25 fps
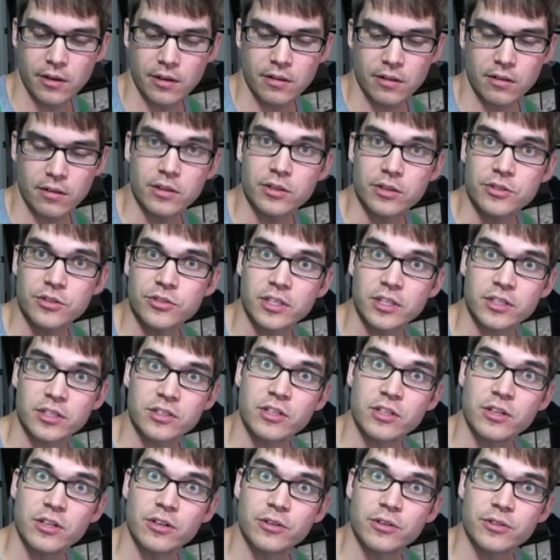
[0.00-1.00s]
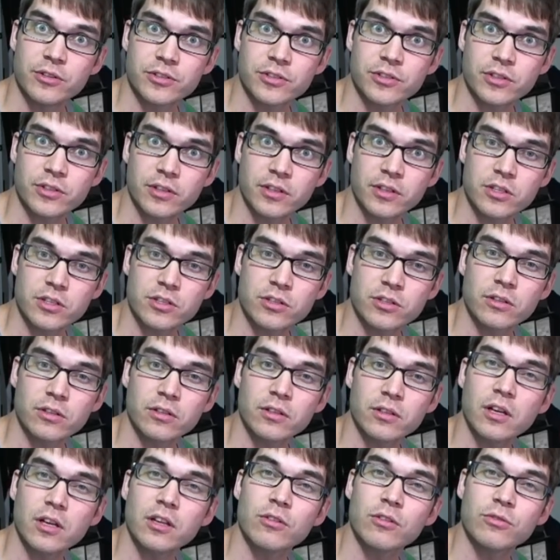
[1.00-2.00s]
the six years
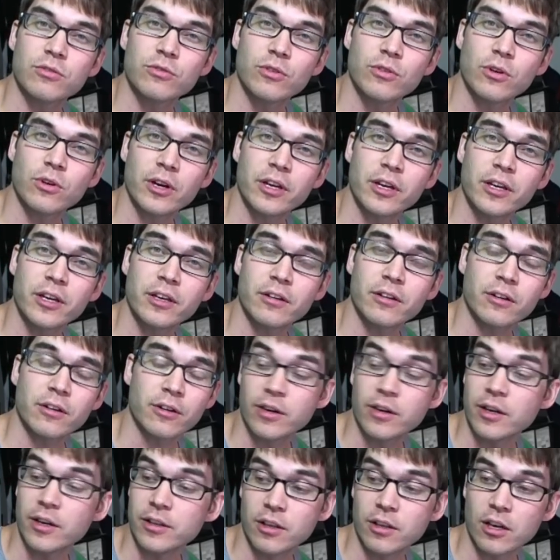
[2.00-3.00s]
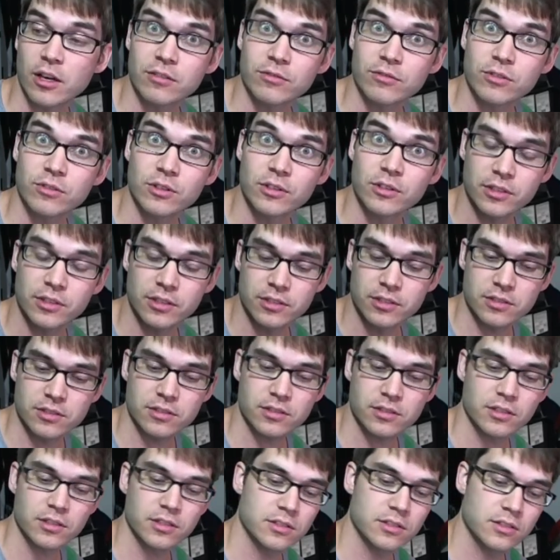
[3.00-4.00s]
additional on the Freud or on Lagavulin
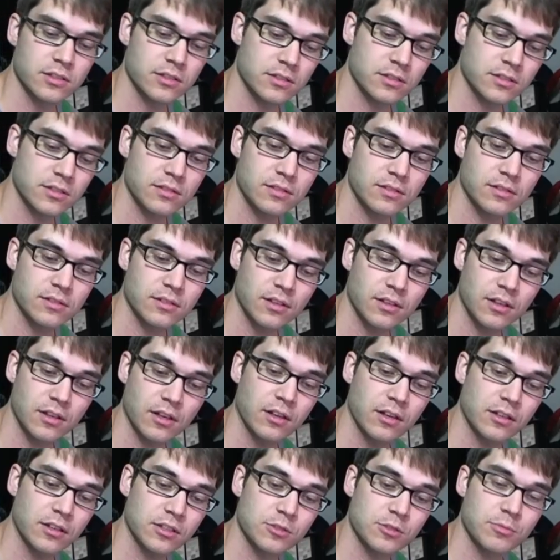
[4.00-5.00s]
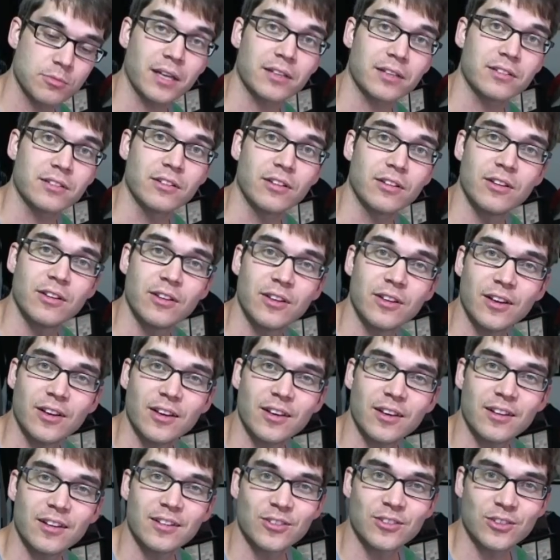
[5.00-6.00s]
is is uh, expected
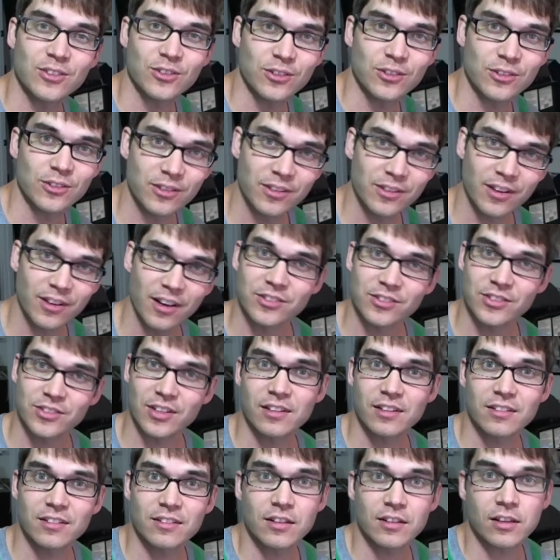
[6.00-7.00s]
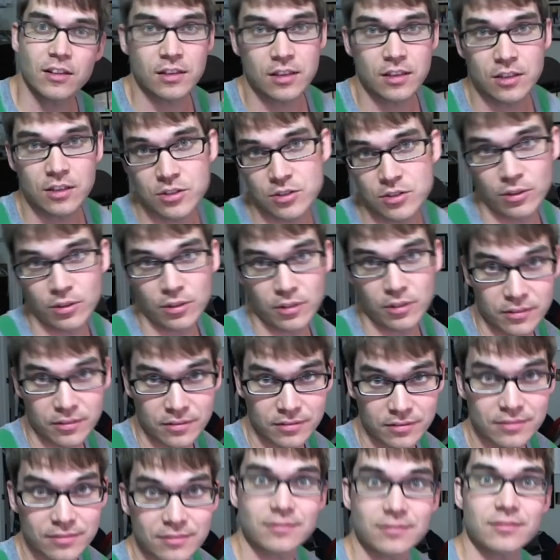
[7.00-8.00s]
to cause that additional
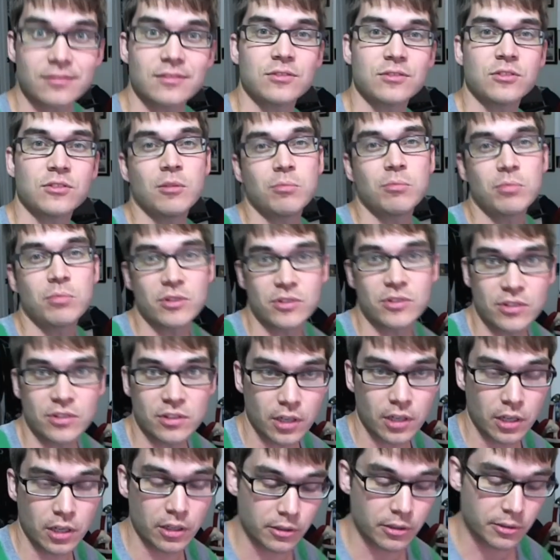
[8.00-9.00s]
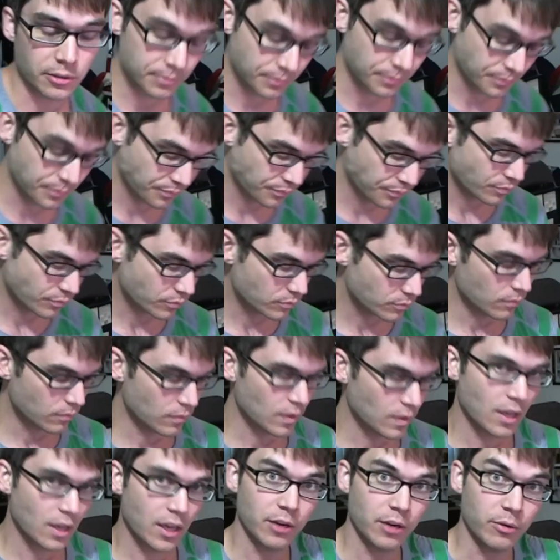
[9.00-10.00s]
deepness and color.
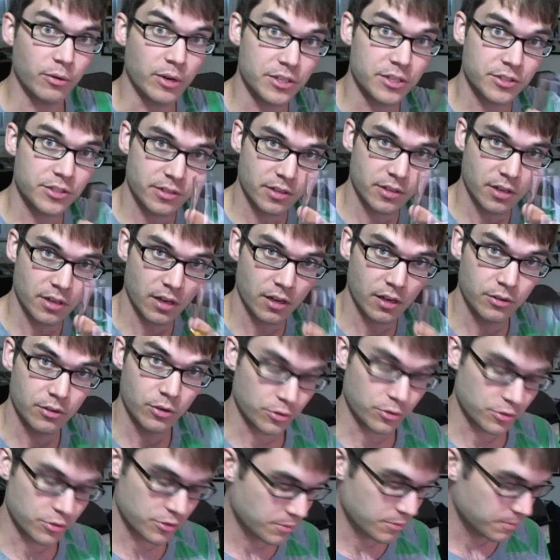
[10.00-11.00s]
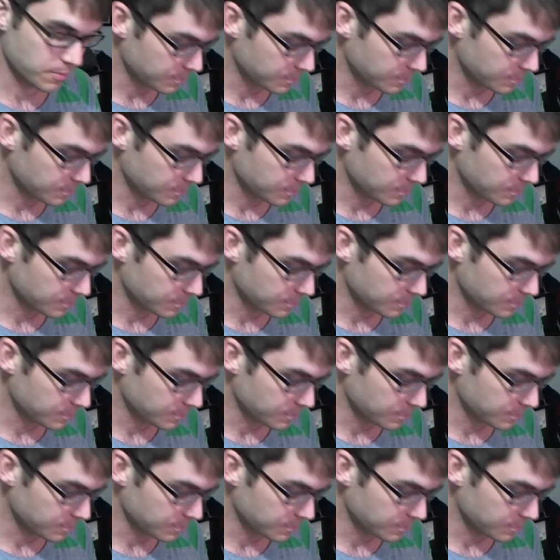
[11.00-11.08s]
Anyways, uh, nose.